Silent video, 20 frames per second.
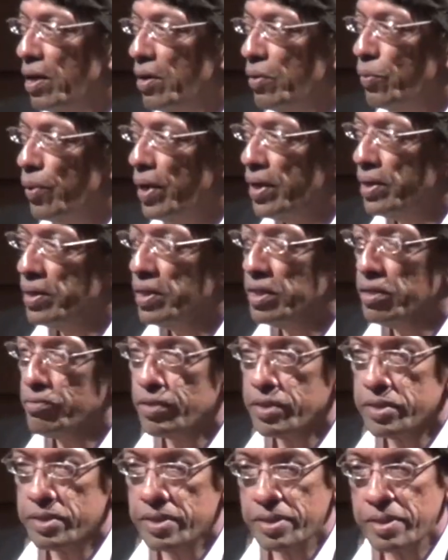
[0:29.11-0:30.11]
when he
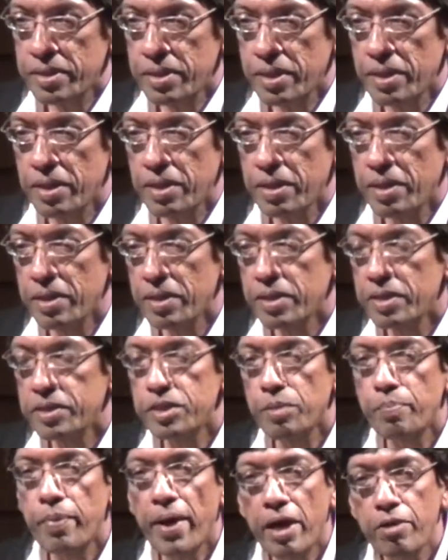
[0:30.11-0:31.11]
was in the
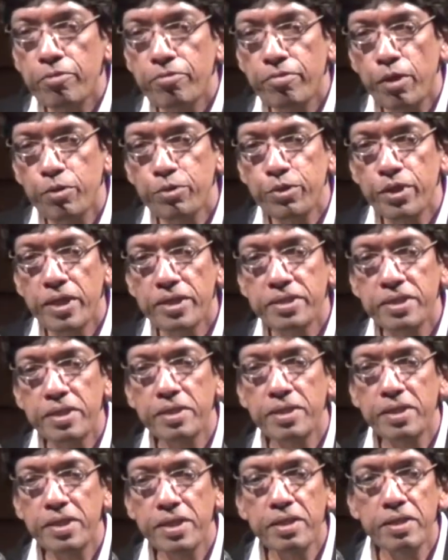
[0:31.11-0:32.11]
Japan Foundation
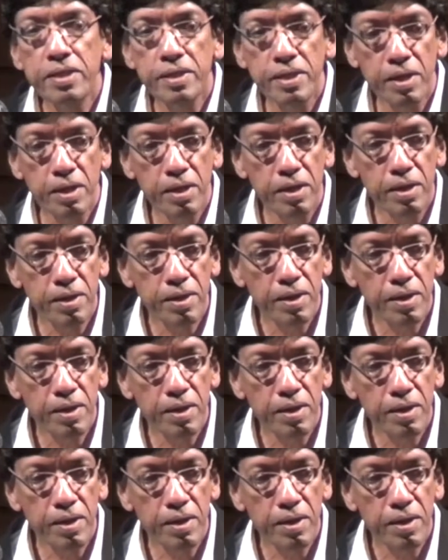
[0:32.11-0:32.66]
in India.